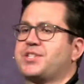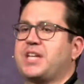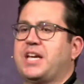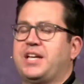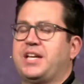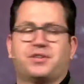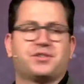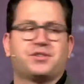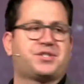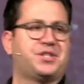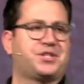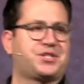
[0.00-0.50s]
in
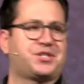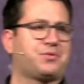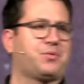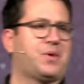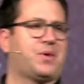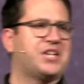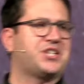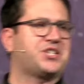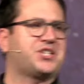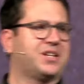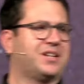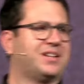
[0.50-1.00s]
your
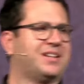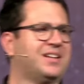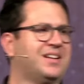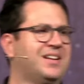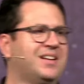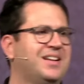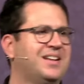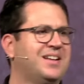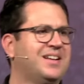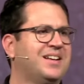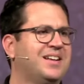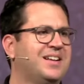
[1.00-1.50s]
situation.
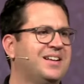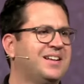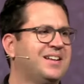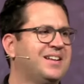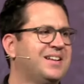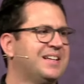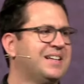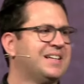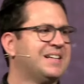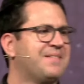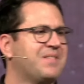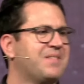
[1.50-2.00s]

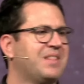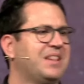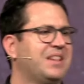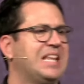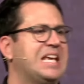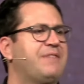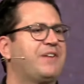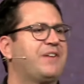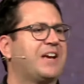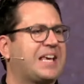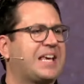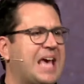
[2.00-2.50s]

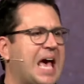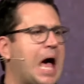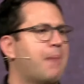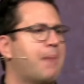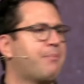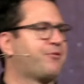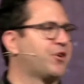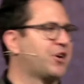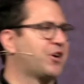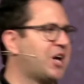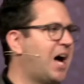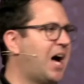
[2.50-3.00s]
Leave a gap
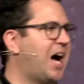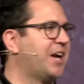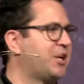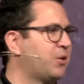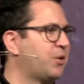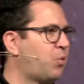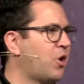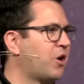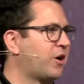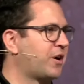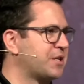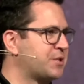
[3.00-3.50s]
for God to
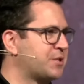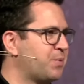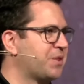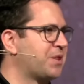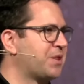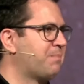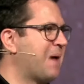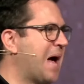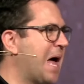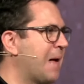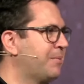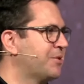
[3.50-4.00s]
work is what the
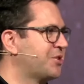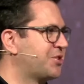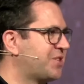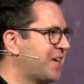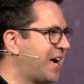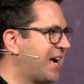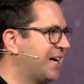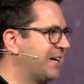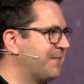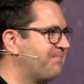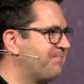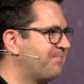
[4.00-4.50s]
Bible's
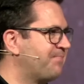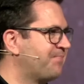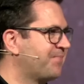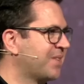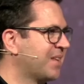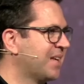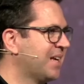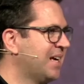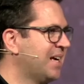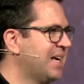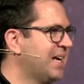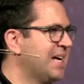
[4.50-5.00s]
saying.
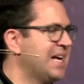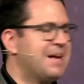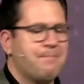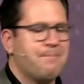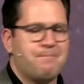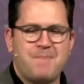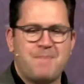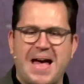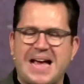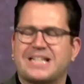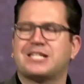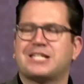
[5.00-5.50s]

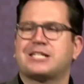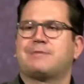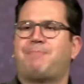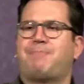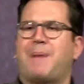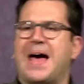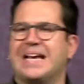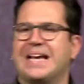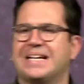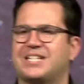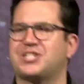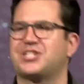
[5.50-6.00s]
Make
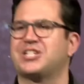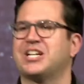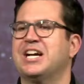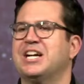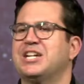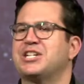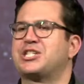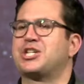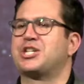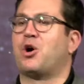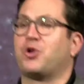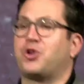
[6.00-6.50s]
space
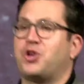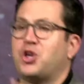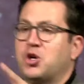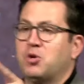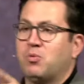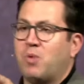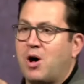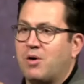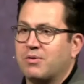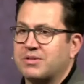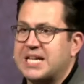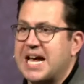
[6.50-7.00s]
so you
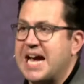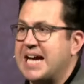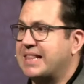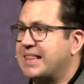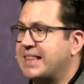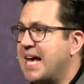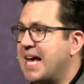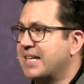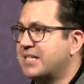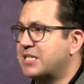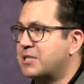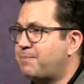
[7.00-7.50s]
won't take
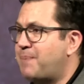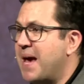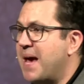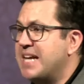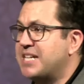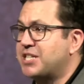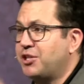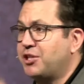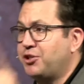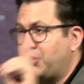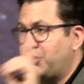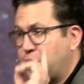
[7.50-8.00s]
that
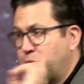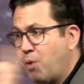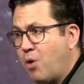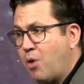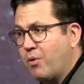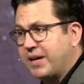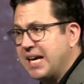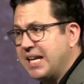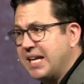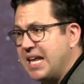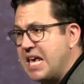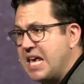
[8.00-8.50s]
space and you won't
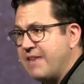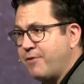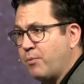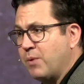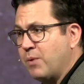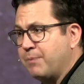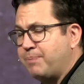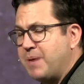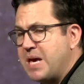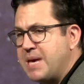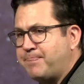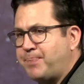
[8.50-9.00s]
get even
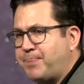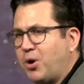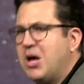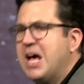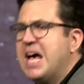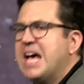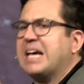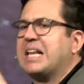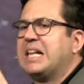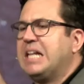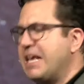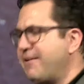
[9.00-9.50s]
with people.
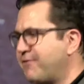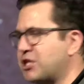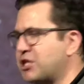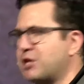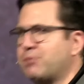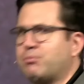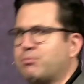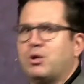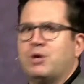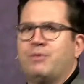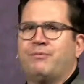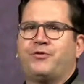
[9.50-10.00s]
Leave
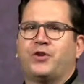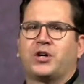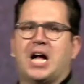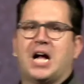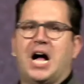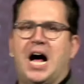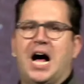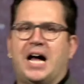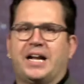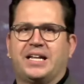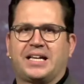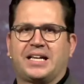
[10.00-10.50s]
some room for
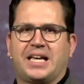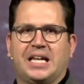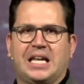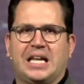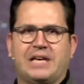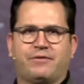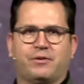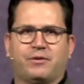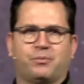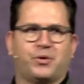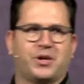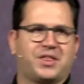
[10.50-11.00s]
God to get
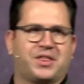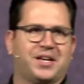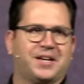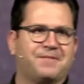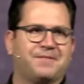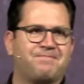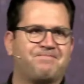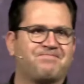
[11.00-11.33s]
even with you.